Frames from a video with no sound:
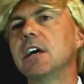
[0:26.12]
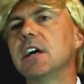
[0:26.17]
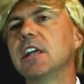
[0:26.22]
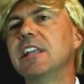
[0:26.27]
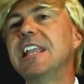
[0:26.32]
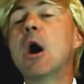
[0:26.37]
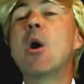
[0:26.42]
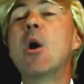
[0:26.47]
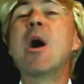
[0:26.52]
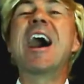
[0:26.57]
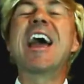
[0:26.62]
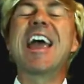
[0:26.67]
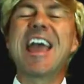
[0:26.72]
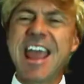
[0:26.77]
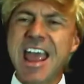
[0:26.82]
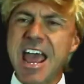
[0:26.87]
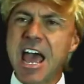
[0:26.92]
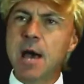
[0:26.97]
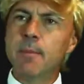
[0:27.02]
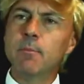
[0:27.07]
Now I
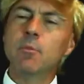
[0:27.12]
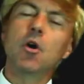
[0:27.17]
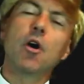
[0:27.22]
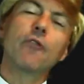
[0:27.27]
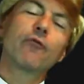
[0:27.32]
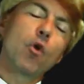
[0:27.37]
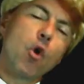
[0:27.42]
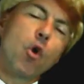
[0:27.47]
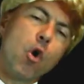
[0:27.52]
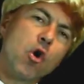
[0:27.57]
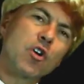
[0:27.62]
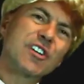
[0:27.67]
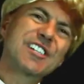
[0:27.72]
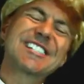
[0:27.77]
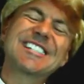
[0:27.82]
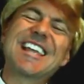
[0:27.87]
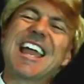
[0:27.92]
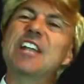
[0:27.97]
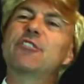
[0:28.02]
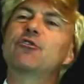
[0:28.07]
am, of
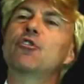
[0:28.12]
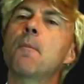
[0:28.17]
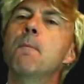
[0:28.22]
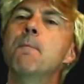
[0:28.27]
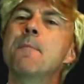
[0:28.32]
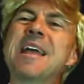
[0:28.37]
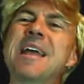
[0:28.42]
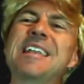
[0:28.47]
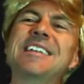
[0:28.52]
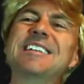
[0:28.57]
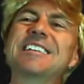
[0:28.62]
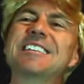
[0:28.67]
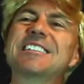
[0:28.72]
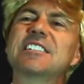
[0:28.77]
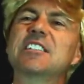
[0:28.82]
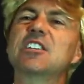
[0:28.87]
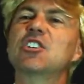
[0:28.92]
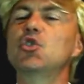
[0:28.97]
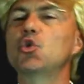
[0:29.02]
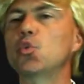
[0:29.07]
course, a
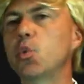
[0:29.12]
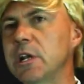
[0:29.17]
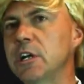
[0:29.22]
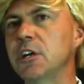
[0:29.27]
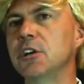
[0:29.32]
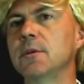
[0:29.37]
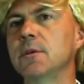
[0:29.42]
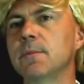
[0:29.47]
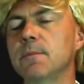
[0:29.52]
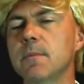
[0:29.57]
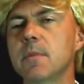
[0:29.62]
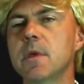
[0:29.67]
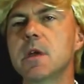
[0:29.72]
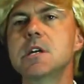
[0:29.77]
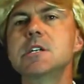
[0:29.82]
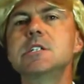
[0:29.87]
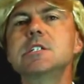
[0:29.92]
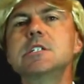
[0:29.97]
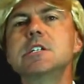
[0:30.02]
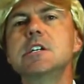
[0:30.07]
tremendous tweeter,
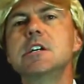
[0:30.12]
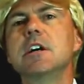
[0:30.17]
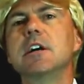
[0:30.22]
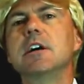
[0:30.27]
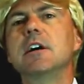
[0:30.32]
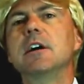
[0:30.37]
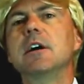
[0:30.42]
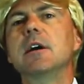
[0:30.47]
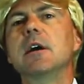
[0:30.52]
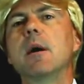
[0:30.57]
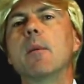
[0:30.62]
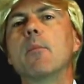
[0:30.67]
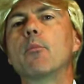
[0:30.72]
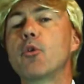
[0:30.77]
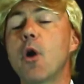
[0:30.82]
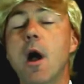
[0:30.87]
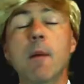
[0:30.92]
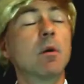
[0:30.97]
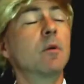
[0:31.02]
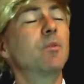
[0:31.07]

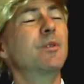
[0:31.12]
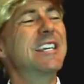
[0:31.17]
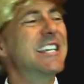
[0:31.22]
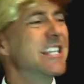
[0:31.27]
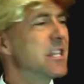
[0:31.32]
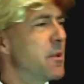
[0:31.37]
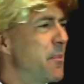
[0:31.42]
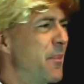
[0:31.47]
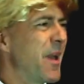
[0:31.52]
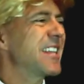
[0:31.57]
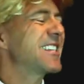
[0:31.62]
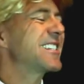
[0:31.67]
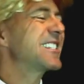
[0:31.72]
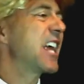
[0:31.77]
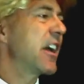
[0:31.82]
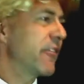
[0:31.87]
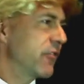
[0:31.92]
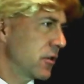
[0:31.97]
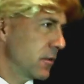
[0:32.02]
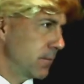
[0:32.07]
probably the best
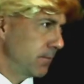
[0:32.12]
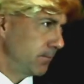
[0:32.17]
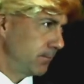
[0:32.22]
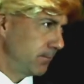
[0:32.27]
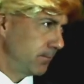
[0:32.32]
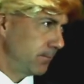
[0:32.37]
ever.